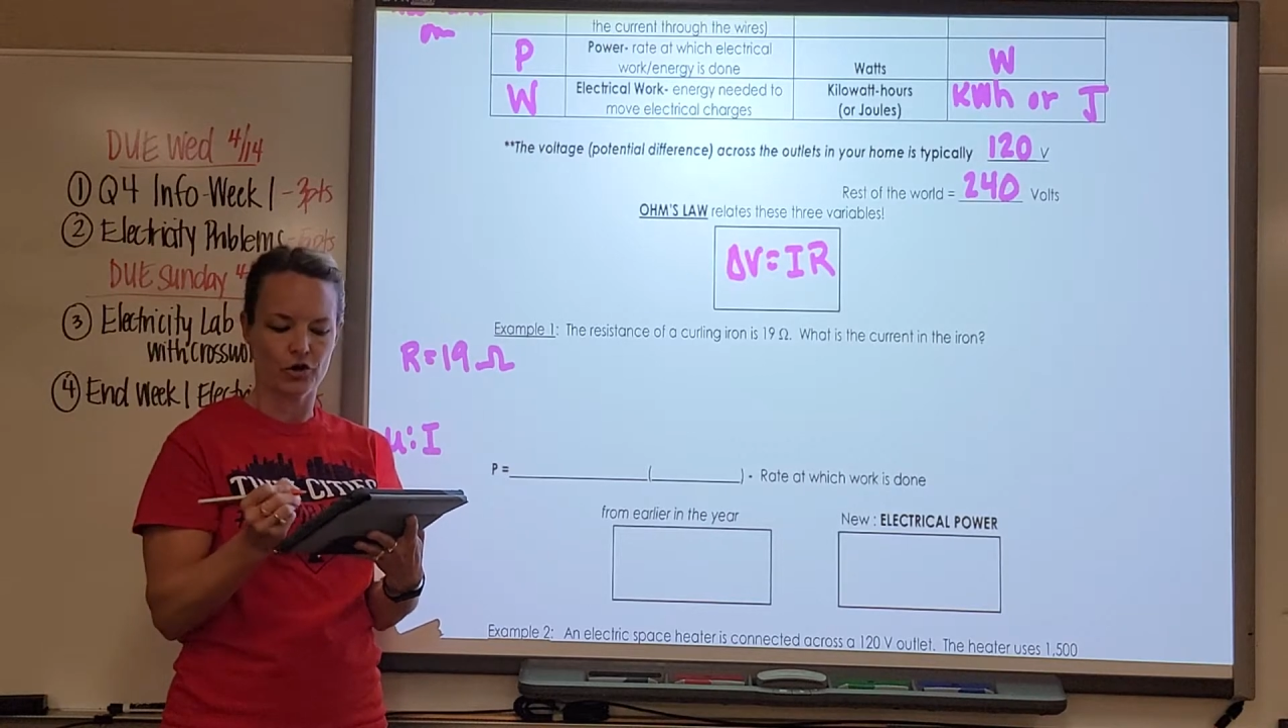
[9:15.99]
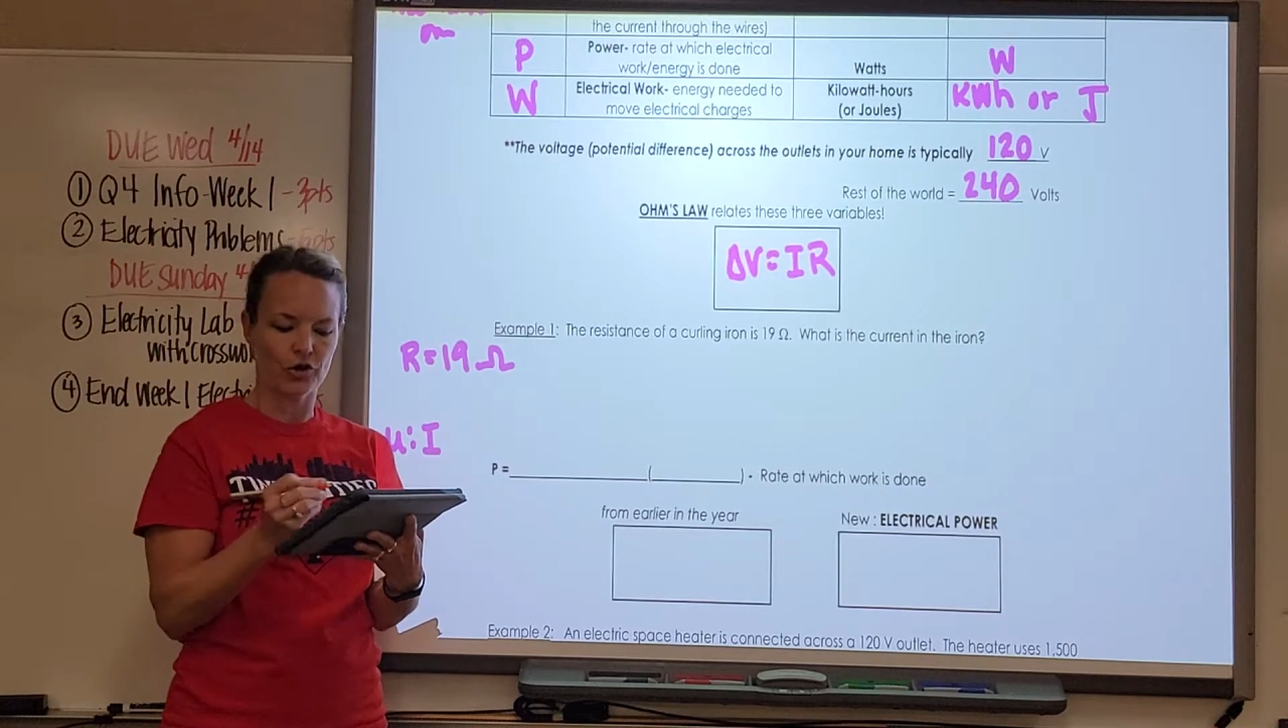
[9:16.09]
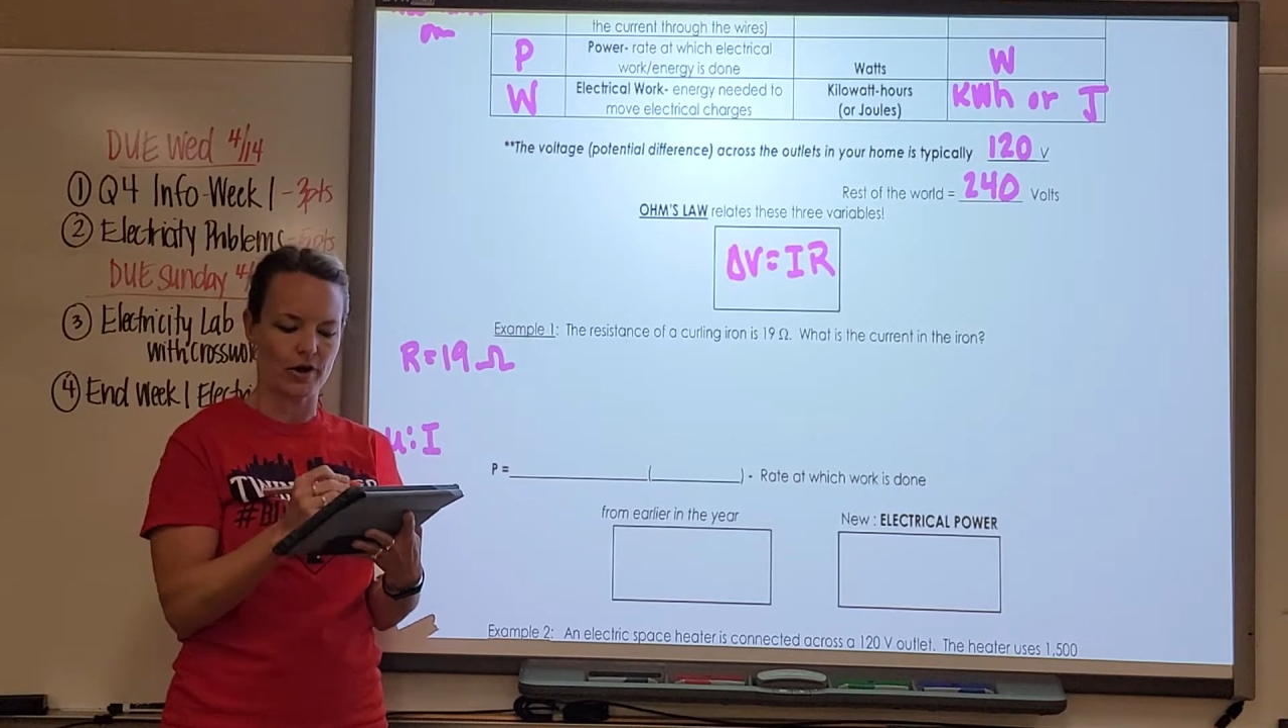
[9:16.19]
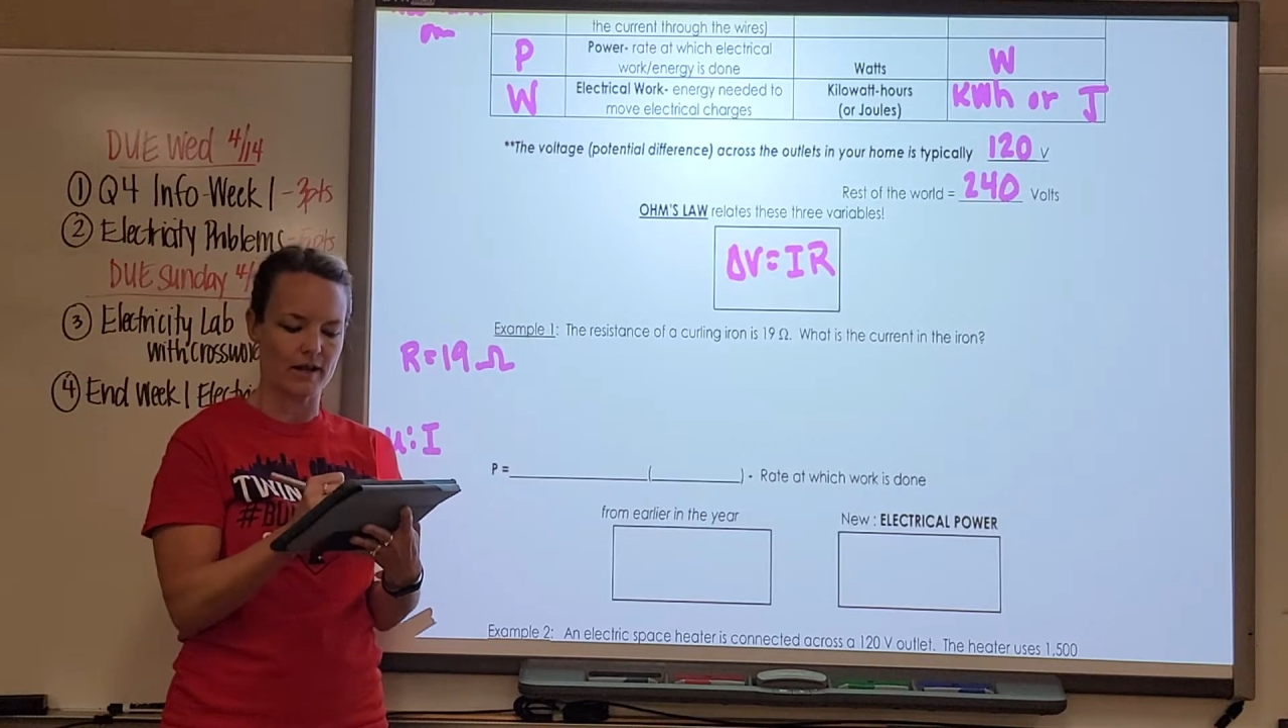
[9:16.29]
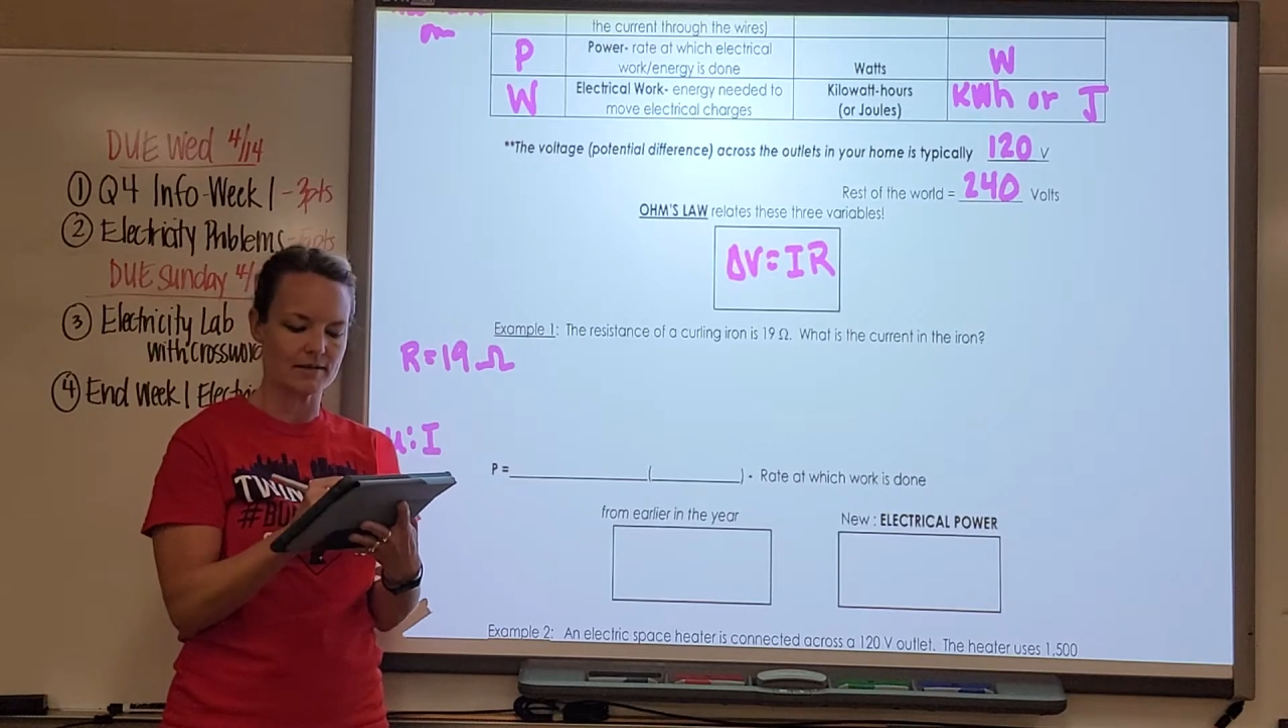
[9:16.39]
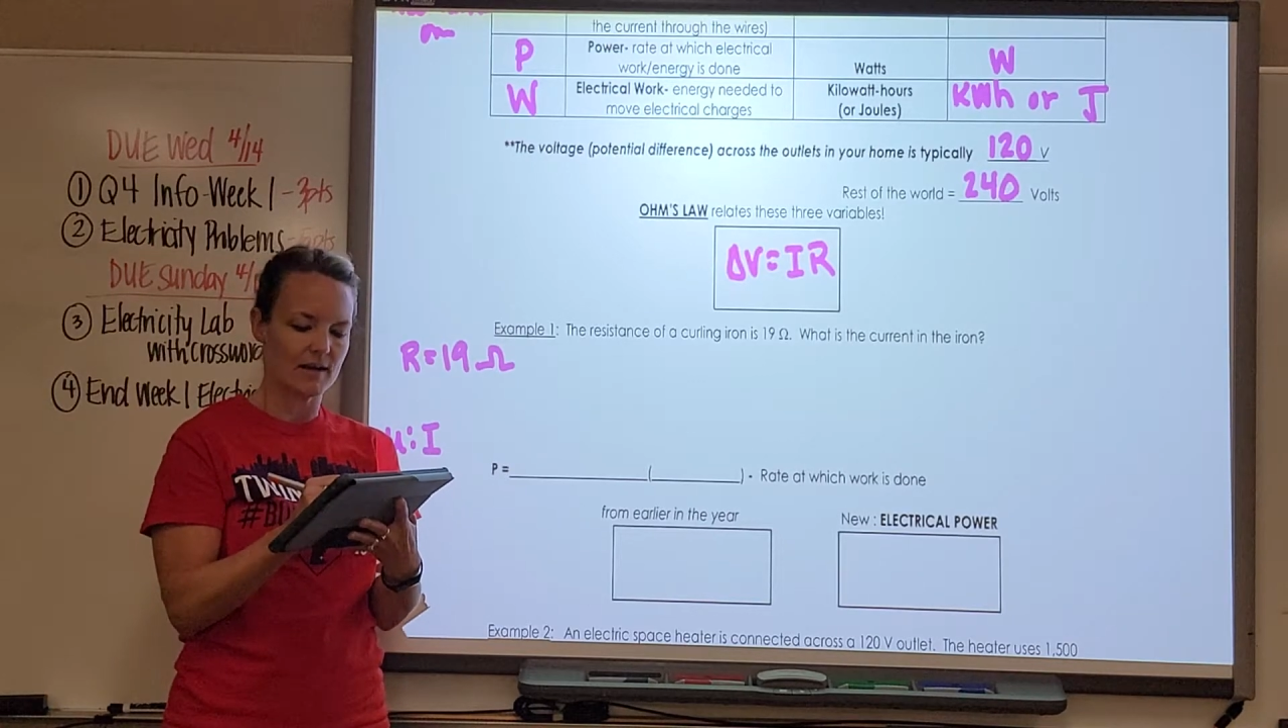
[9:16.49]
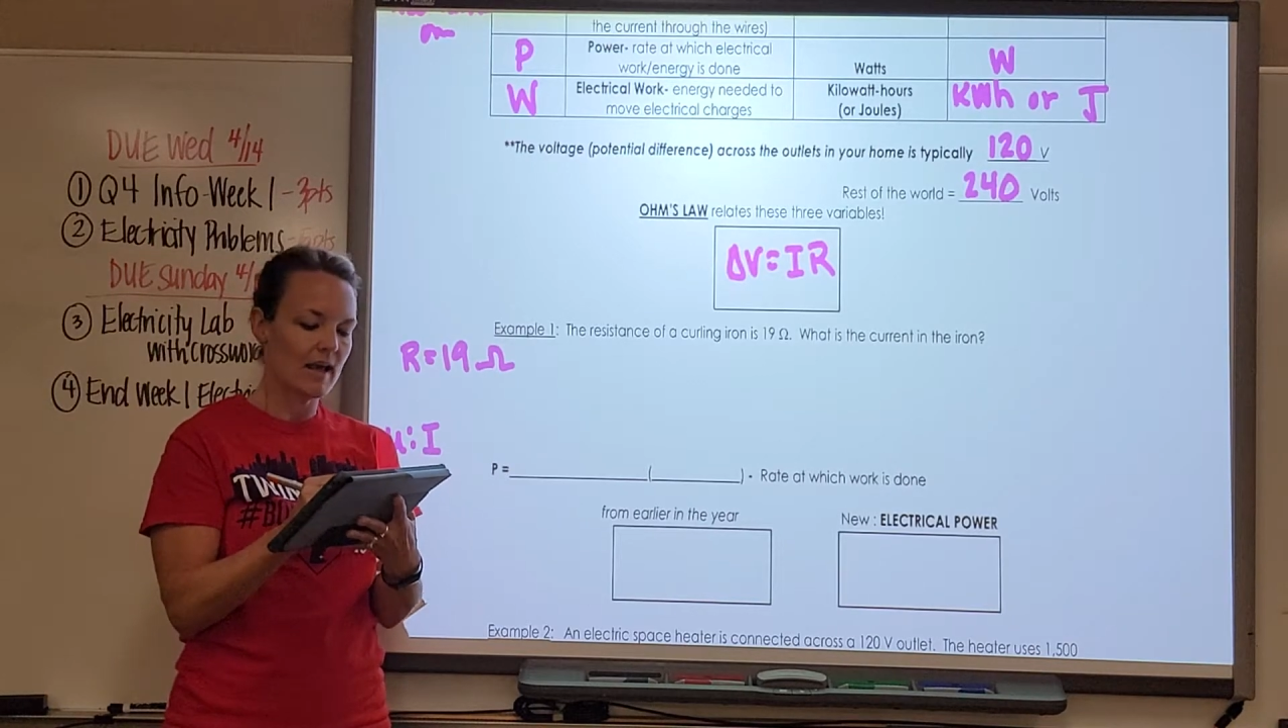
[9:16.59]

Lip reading: current.